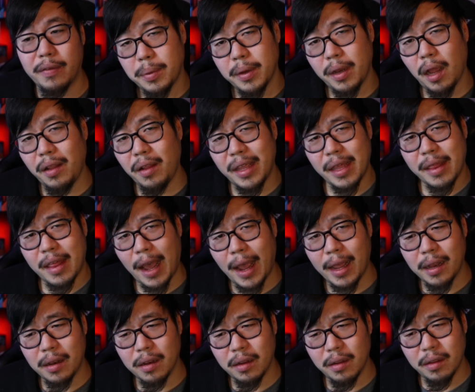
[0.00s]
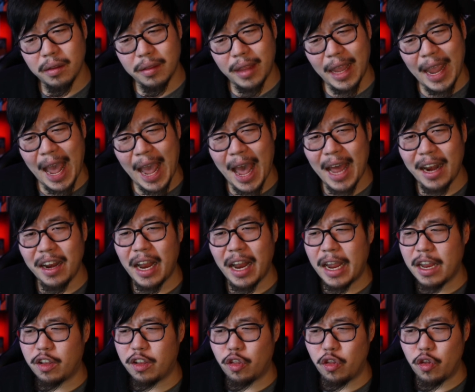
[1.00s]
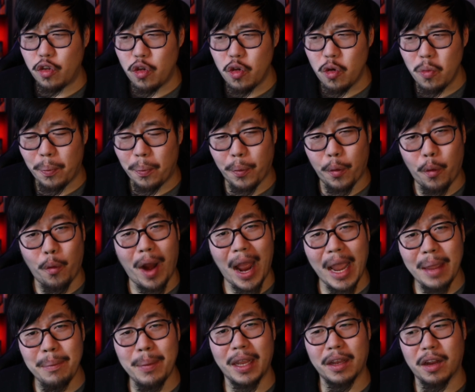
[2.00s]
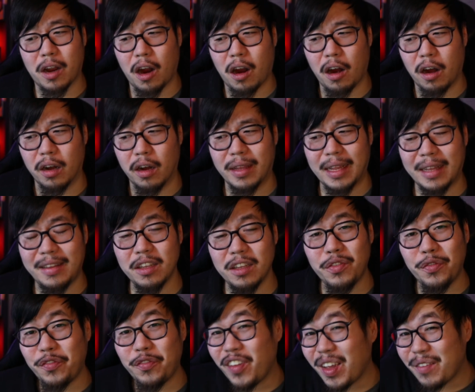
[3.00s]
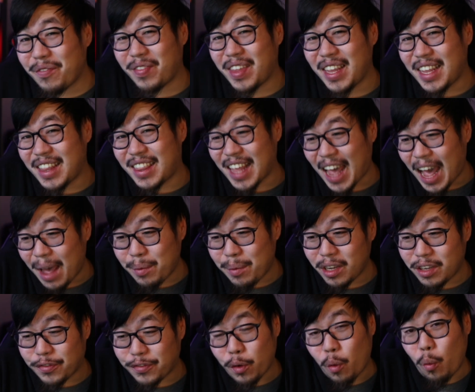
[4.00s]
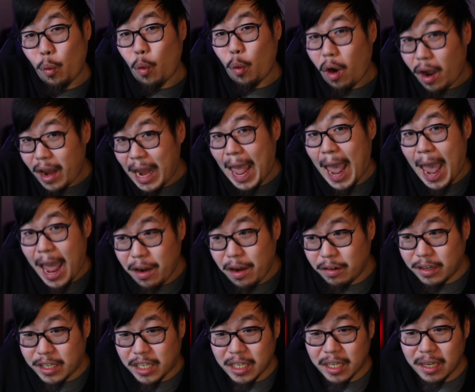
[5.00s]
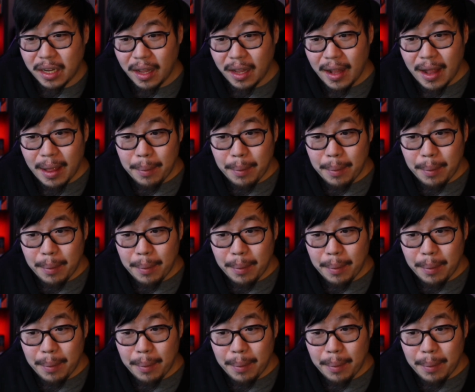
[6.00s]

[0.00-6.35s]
But not only that, they added a new Primate card that deals 50 damage for 1 energy.